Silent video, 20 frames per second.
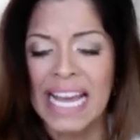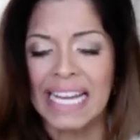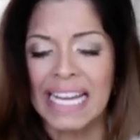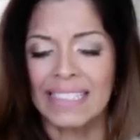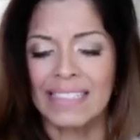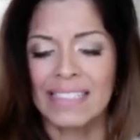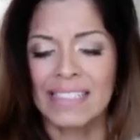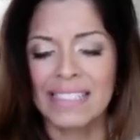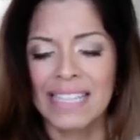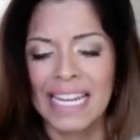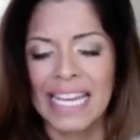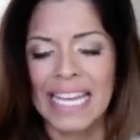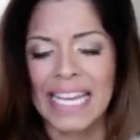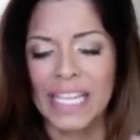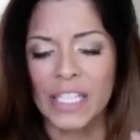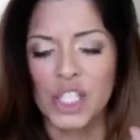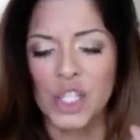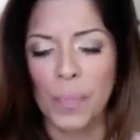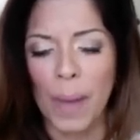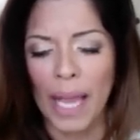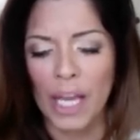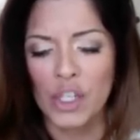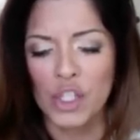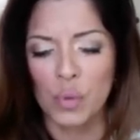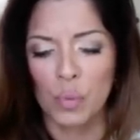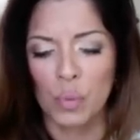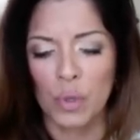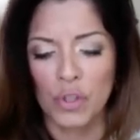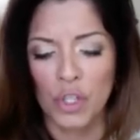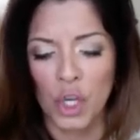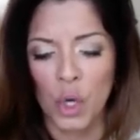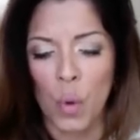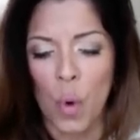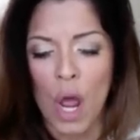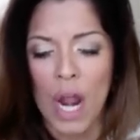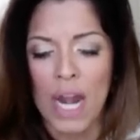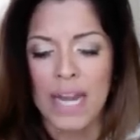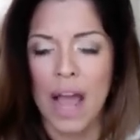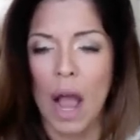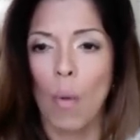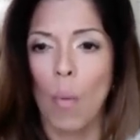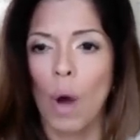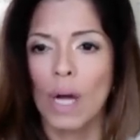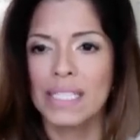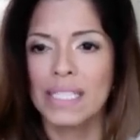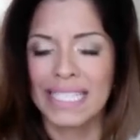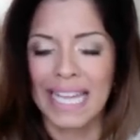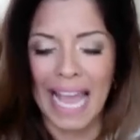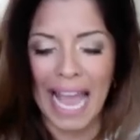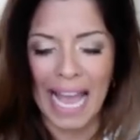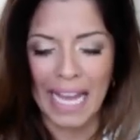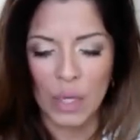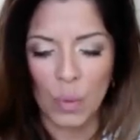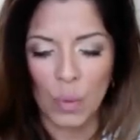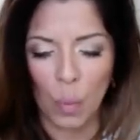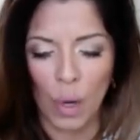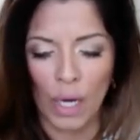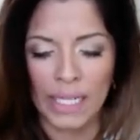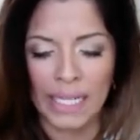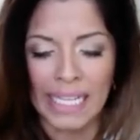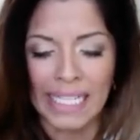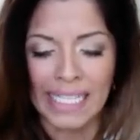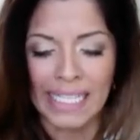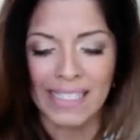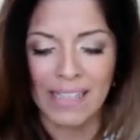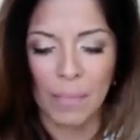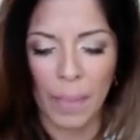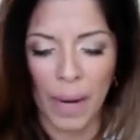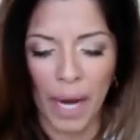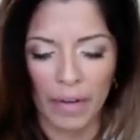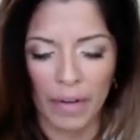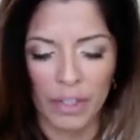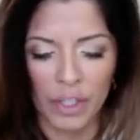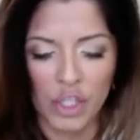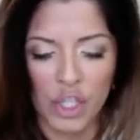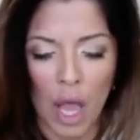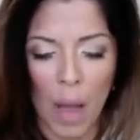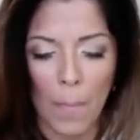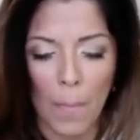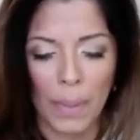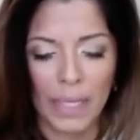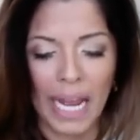Instead, he is patient with you, not wanting anyone to perish, but